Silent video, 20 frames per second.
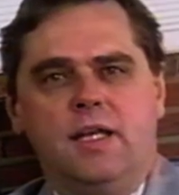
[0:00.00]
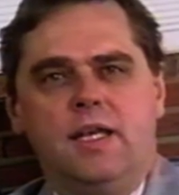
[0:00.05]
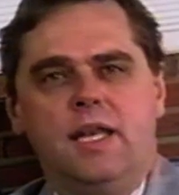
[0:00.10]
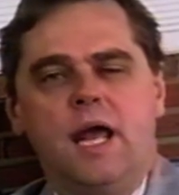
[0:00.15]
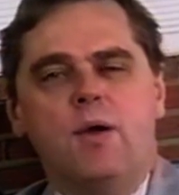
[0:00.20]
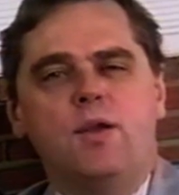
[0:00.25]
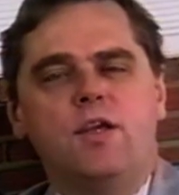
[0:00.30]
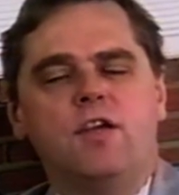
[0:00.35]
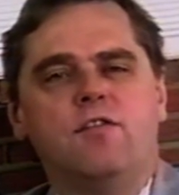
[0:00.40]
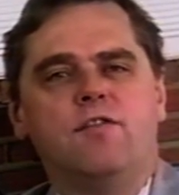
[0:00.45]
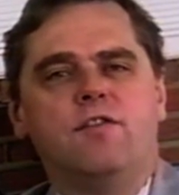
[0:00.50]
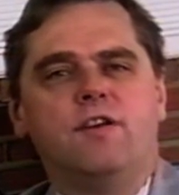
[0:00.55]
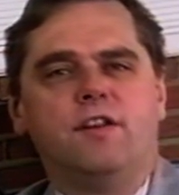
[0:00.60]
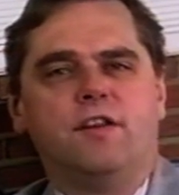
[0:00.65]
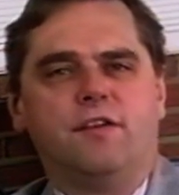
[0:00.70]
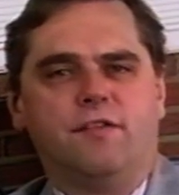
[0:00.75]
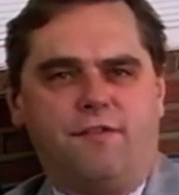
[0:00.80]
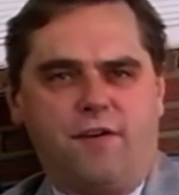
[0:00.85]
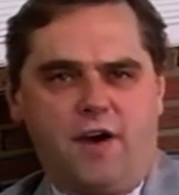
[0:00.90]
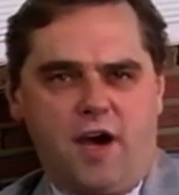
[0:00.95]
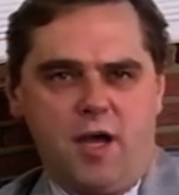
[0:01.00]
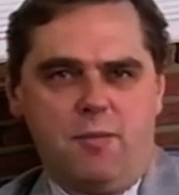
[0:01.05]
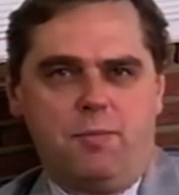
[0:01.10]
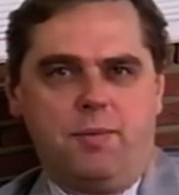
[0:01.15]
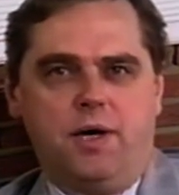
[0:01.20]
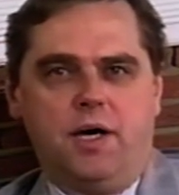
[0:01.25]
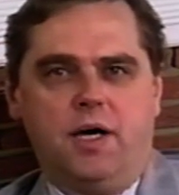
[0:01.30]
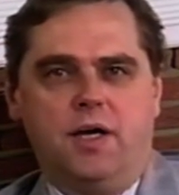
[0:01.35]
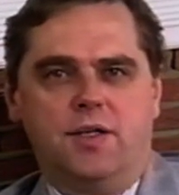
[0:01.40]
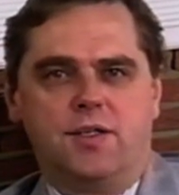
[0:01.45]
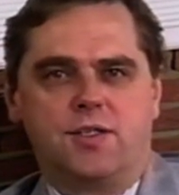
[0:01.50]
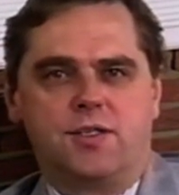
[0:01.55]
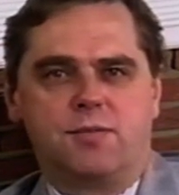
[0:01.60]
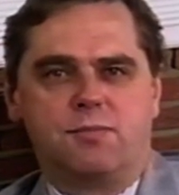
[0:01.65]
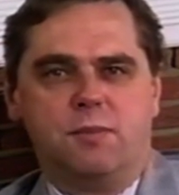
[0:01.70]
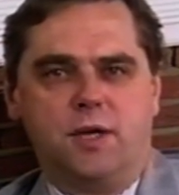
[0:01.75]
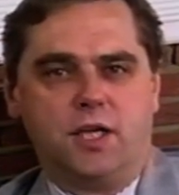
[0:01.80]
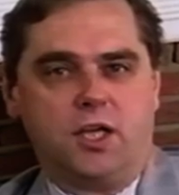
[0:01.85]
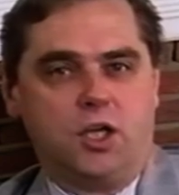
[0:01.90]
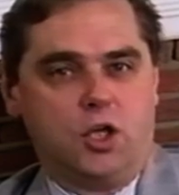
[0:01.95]
Now you can fit the fire parts,
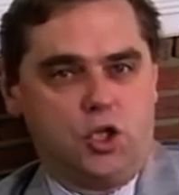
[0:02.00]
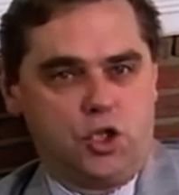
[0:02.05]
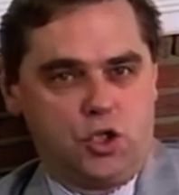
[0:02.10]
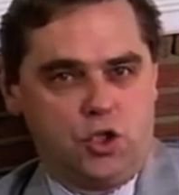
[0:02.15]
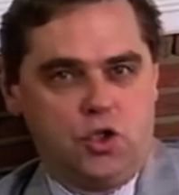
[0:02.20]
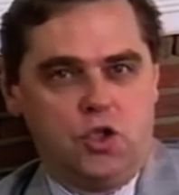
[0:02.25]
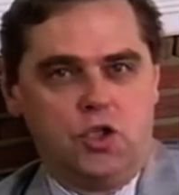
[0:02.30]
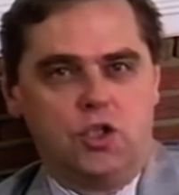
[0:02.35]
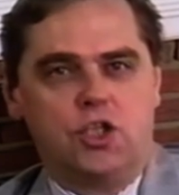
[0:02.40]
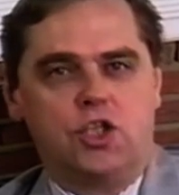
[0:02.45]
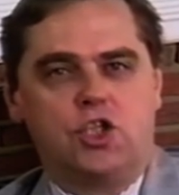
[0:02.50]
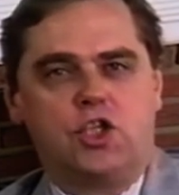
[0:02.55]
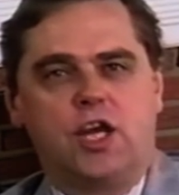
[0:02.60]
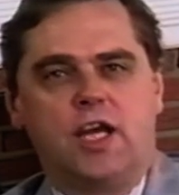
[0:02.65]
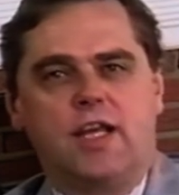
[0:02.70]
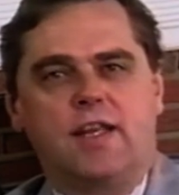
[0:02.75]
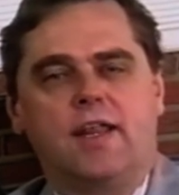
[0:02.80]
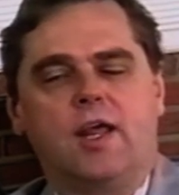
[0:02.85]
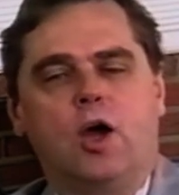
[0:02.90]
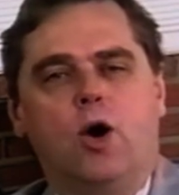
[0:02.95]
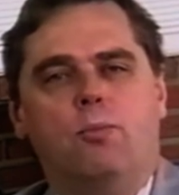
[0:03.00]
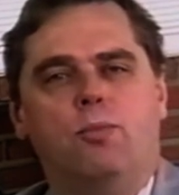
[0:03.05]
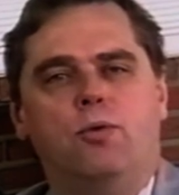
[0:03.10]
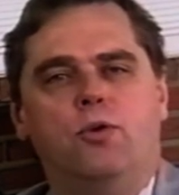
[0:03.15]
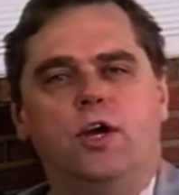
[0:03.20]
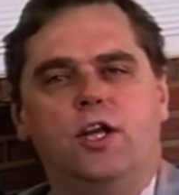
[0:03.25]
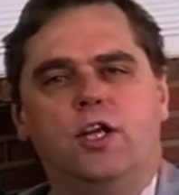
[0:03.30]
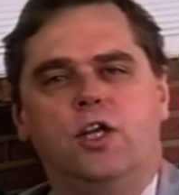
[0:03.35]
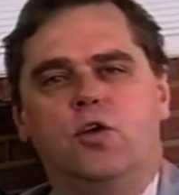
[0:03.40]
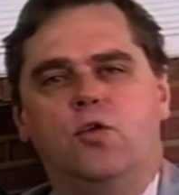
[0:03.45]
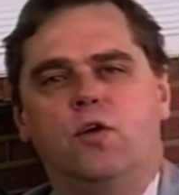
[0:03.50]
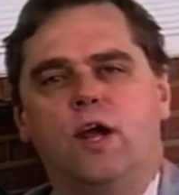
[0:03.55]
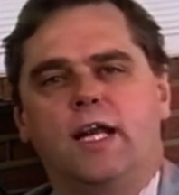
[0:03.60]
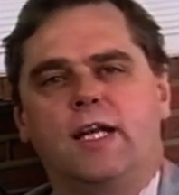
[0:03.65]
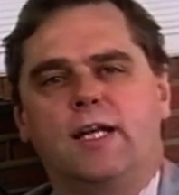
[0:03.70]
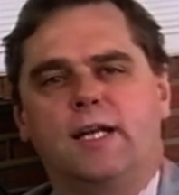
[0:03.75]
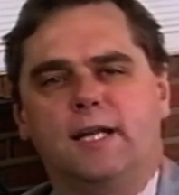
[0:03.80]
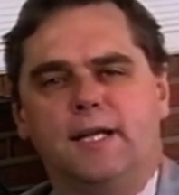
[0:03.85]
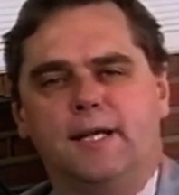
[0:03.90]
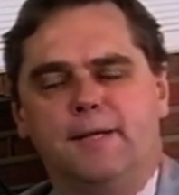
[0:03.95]
making sure to check they operate
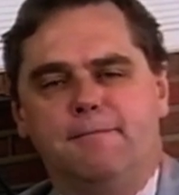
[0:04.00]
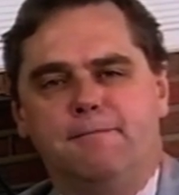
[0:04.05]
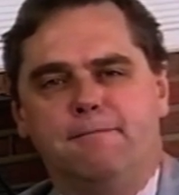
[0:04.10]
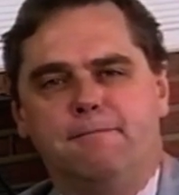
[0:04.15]
correctly.